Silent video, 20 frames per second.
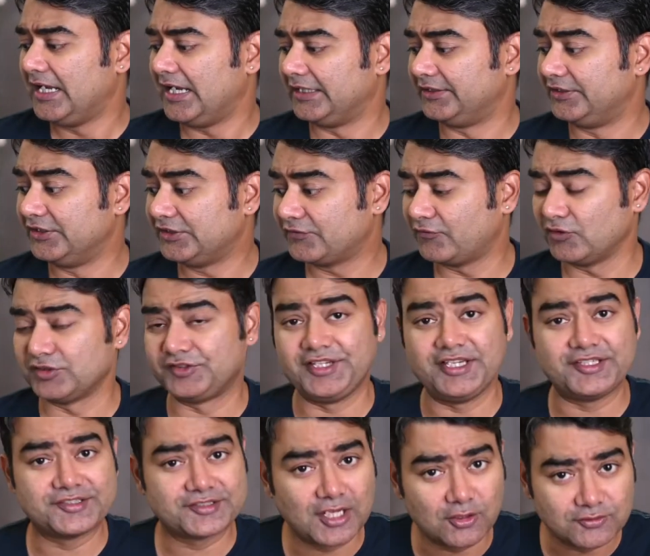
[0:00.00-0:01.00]
This is for
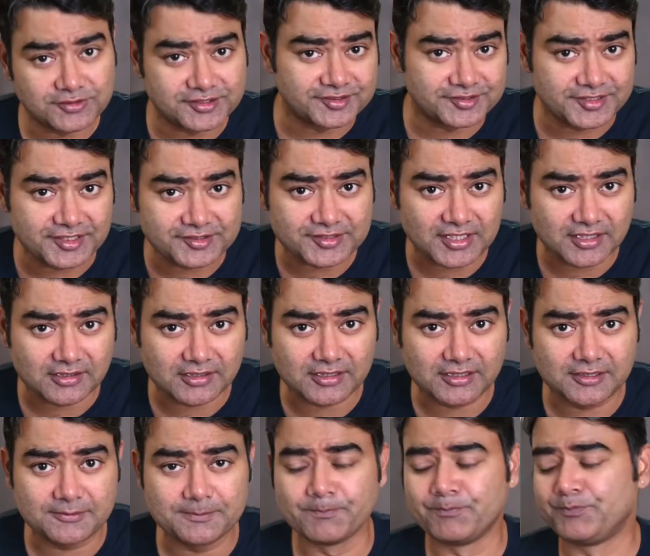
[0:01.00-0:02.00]

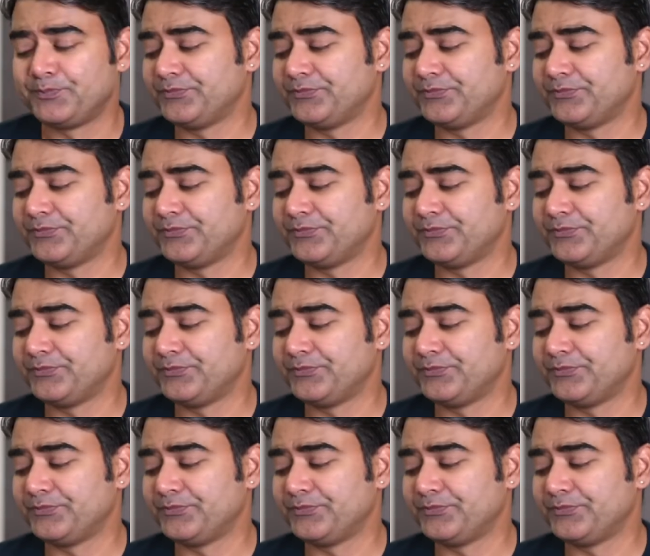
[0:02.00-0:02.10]
6,600.